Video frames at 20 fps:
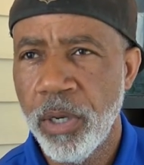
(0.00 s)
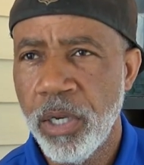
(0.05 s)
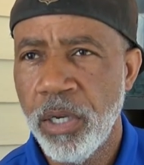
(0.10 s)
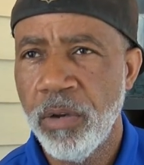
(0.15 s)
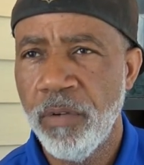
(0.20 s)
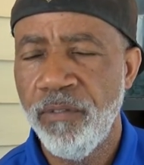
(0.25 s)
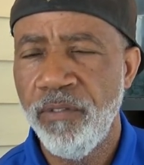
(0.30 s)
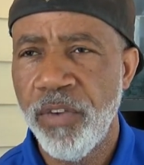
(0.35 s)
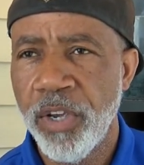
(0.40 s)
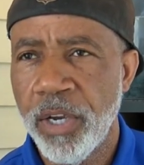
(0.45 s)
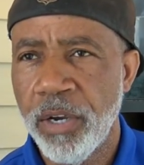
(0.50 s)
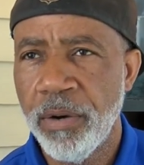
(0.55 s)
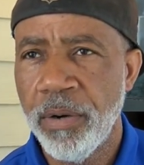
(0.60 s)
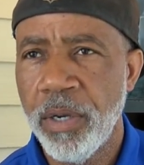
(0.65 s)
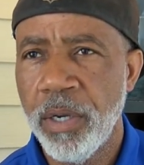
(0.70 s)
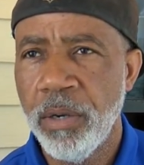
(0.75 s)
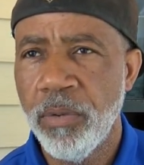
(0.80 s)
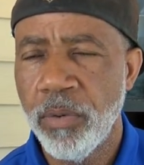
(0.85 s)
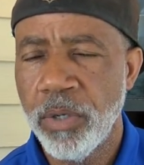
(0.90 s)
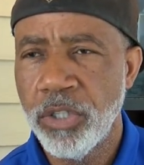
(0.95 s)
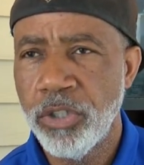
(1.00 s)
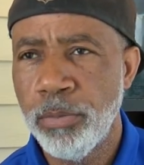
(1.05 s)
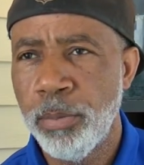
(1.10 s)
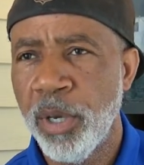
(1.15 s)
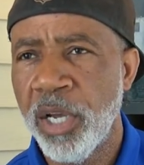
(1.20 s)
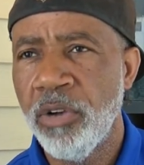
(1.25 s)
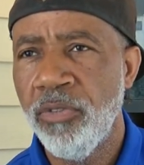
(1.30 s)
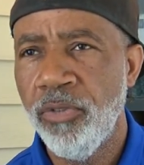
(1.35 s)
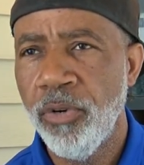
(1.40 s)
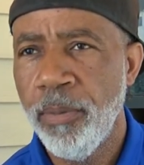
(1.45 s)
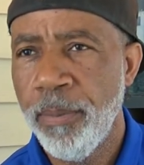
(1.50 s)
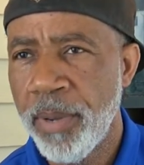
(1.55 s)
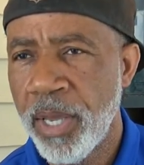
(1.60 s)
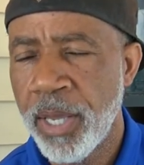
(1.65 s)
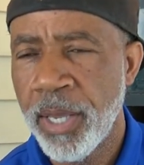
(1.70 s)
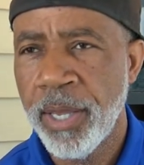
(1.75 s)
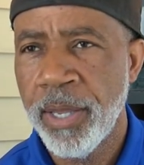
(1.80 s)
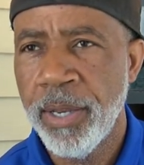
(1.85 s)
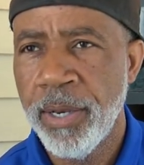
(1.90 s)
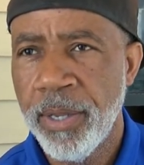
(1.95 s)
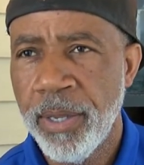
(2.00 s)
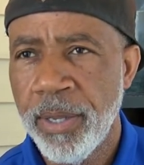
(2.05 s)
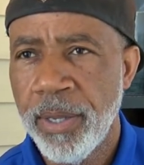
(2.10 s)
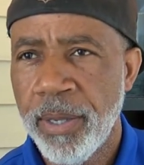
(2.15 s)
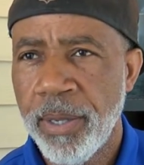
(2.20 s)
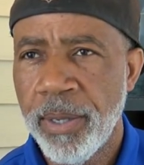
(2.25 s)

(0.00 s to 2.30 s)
also respects a 74 year old.